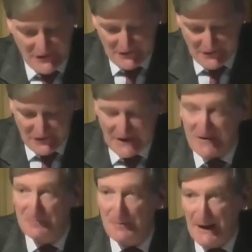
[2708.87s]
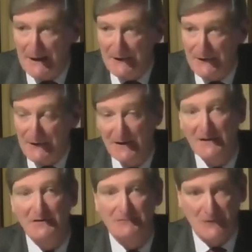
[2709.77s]
that had taken place
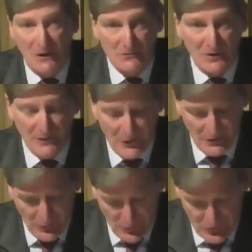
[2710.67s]
in the role of the Lord